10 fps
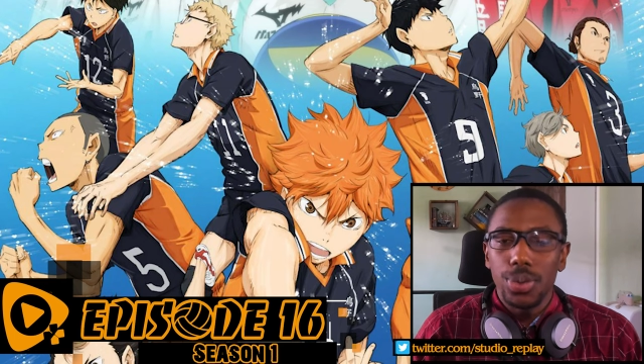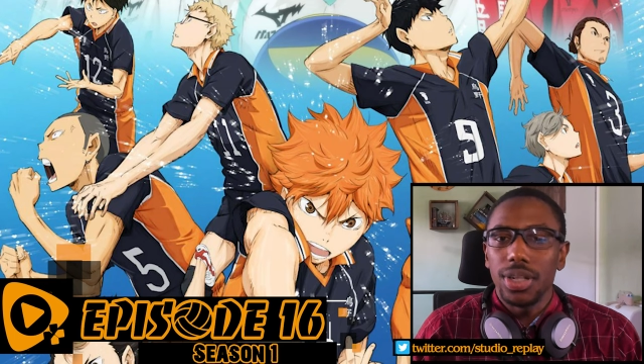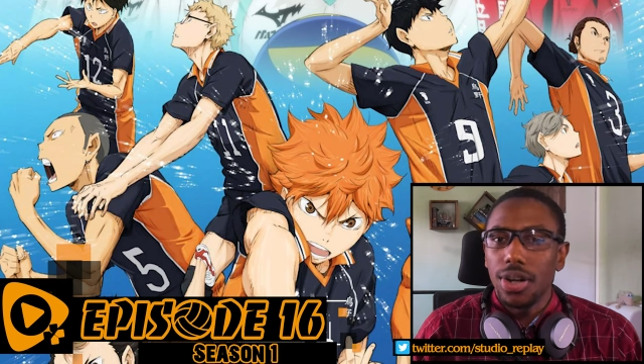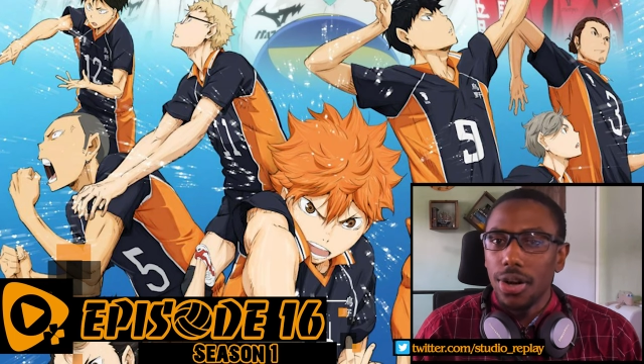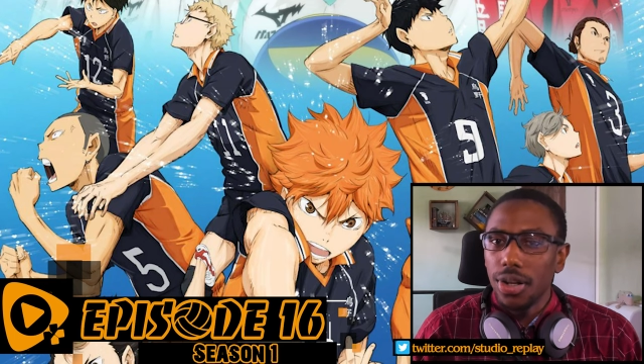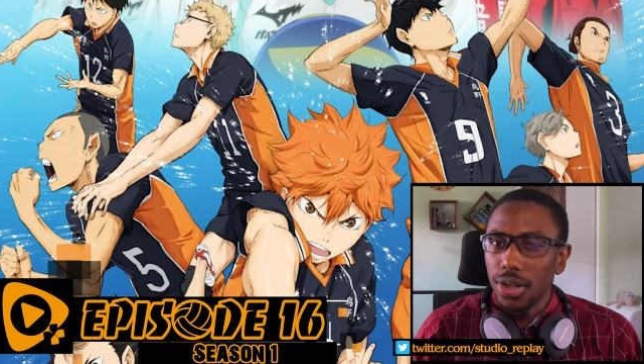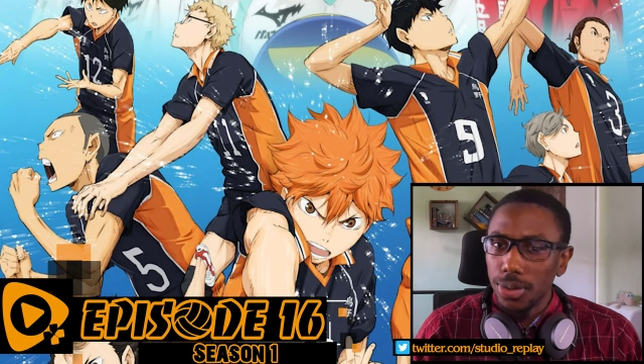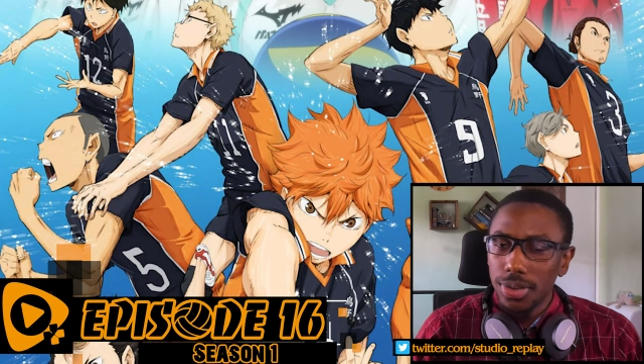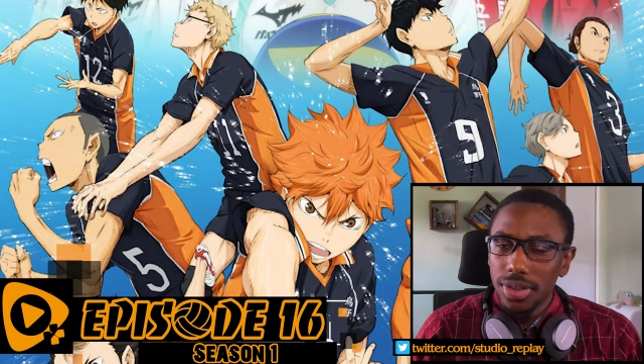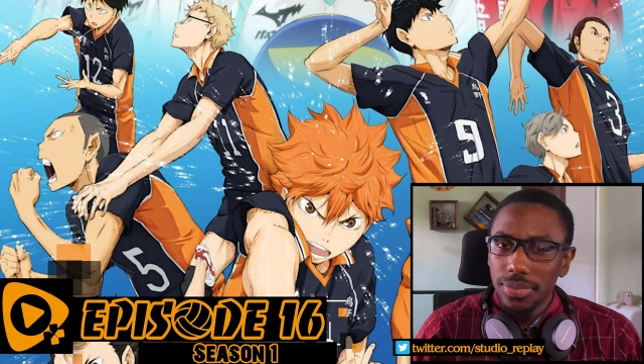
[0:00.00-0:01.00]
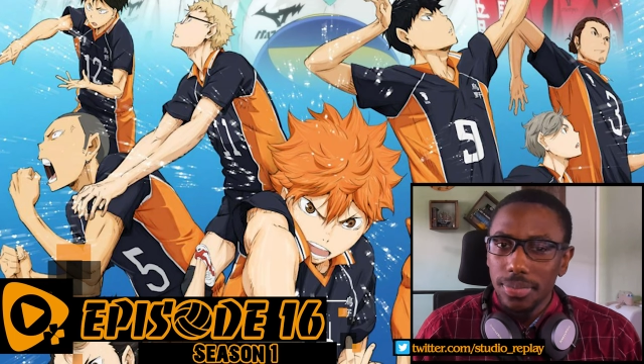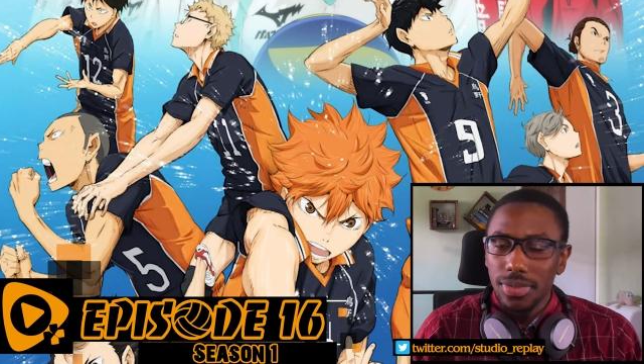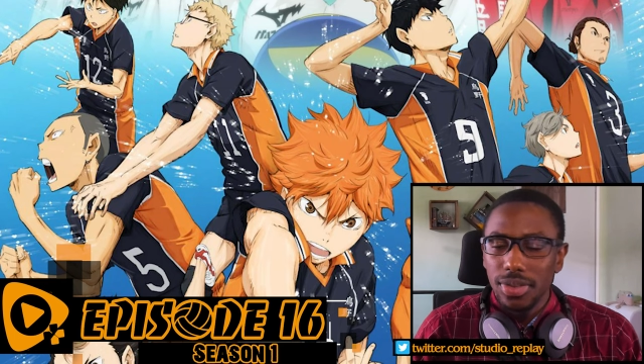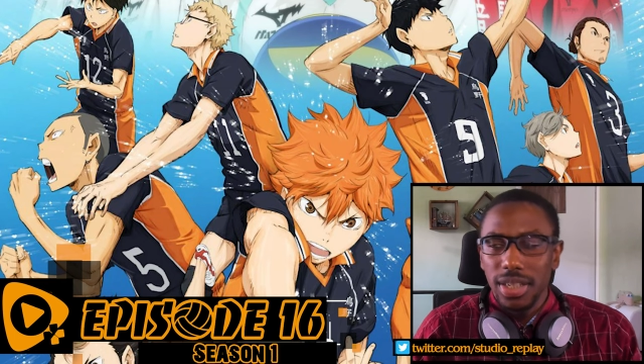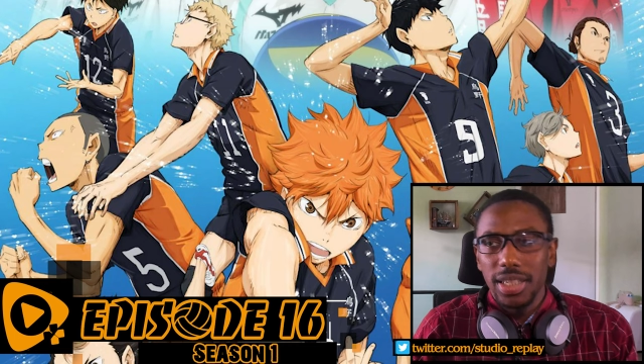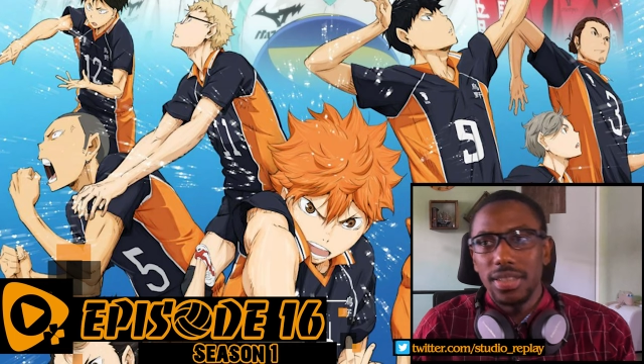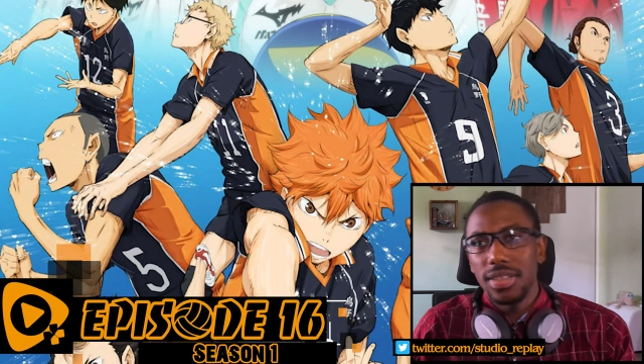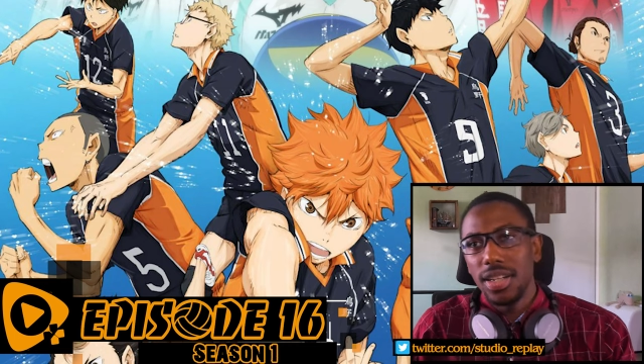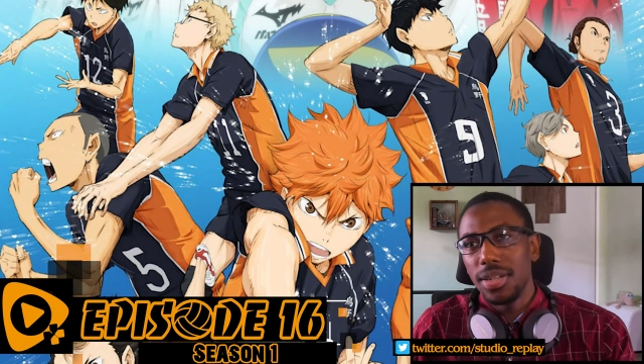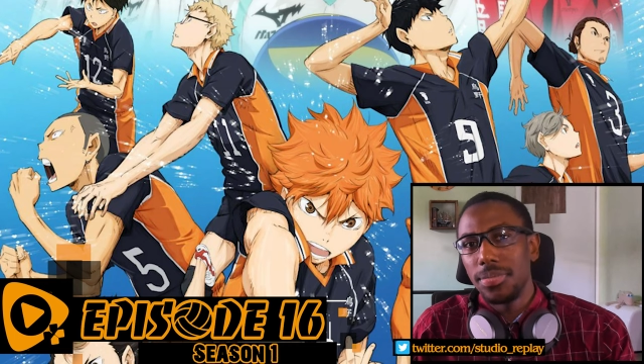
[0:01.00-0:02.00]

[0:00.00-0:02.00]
going all out, right?